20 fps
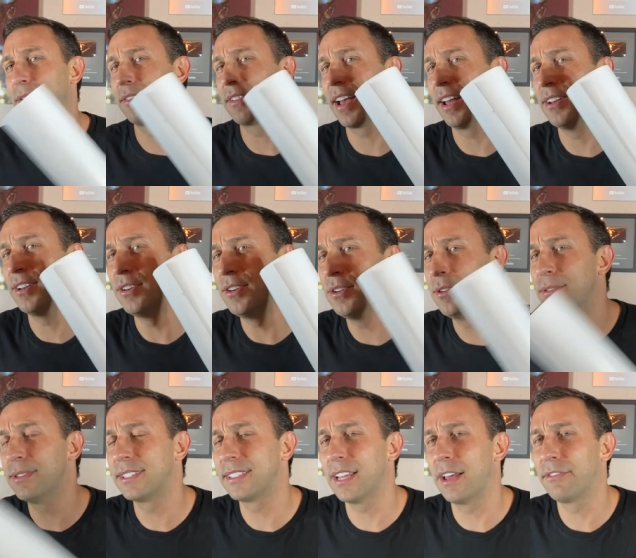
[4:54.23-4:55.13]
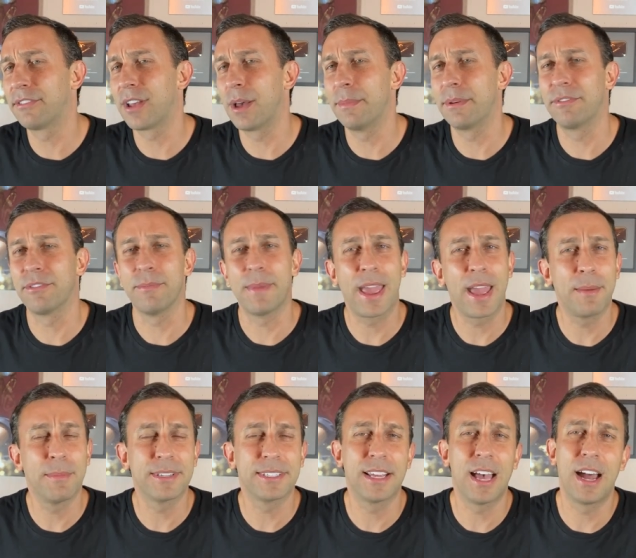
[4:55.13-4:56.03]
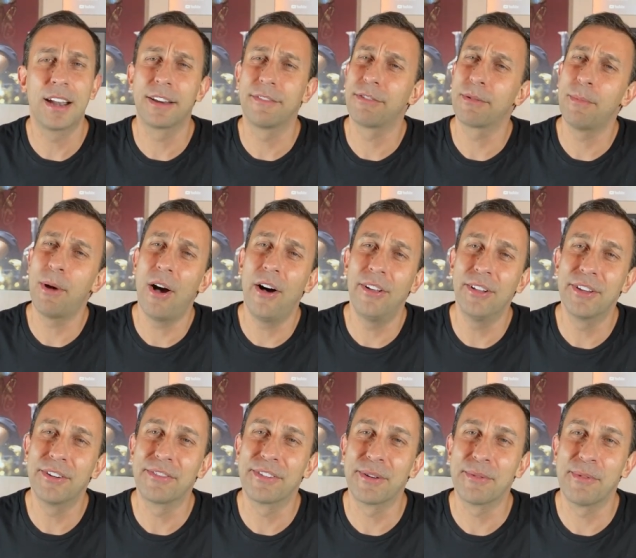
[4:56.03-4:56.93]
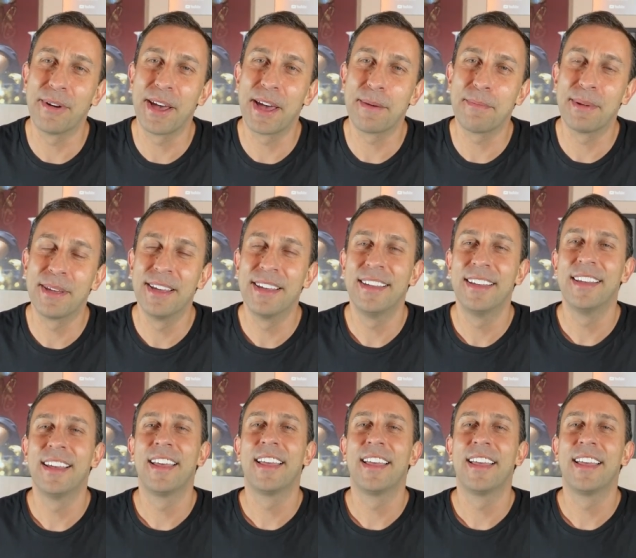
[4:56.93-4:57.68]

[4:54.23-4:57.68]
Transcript: We've got new stuff coming from Amazon and from all over the web.